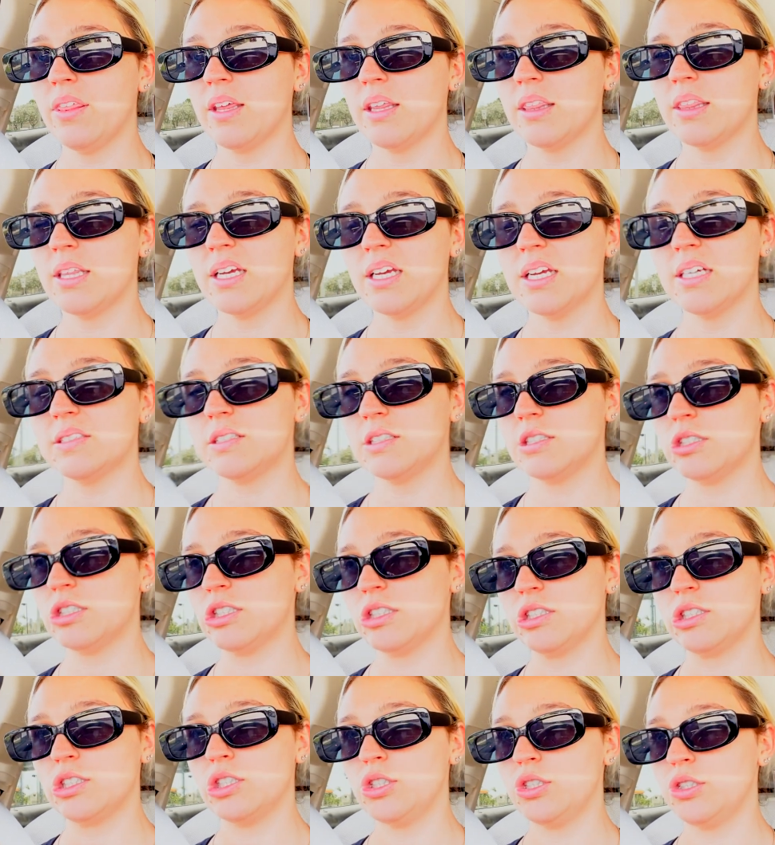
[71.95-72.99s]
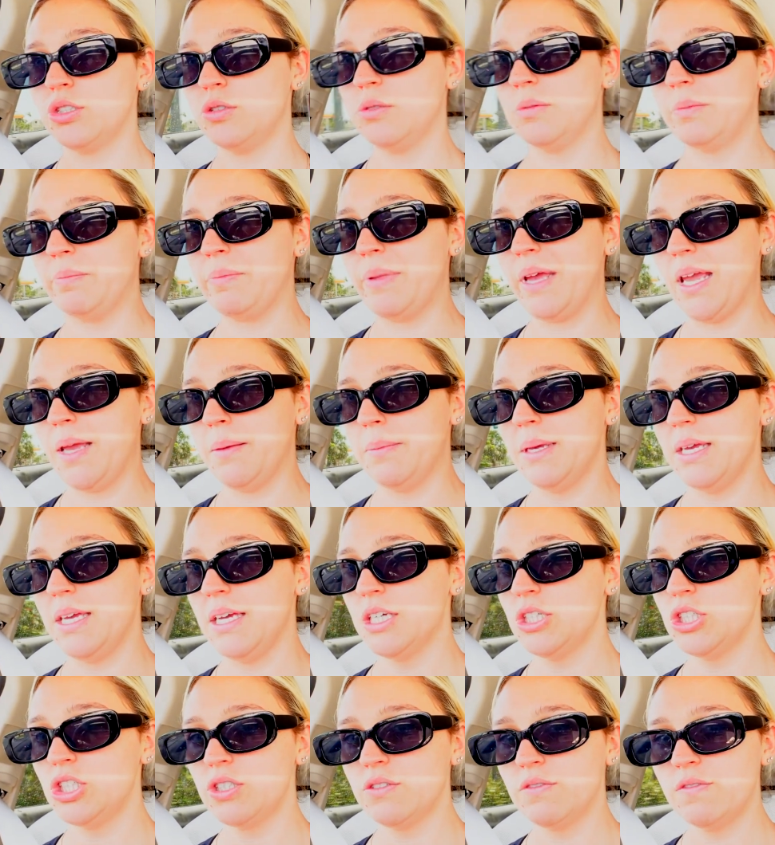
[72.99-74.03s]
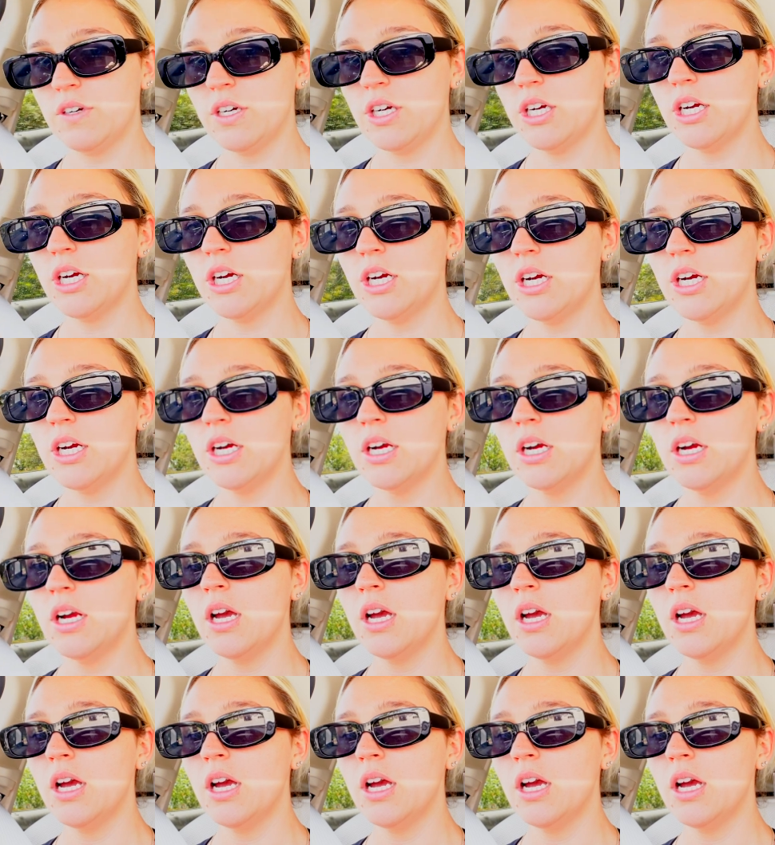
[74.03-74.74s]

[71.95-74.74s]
I think, because they're just too babyish for her.